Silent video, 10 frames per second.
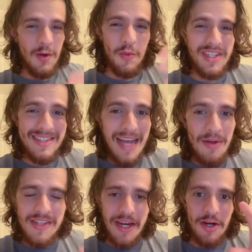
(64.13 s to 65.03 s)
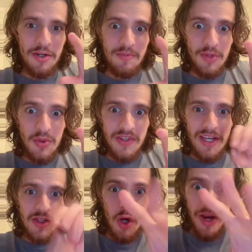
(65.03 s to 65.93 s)
Which sounds like her
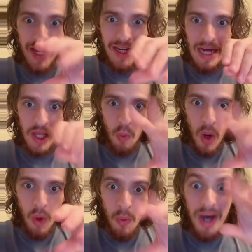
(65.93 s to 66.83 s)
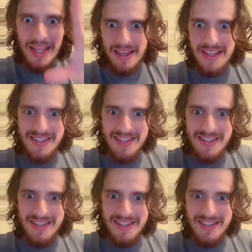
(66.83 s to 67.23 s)
music is going in and out like wah wah wah like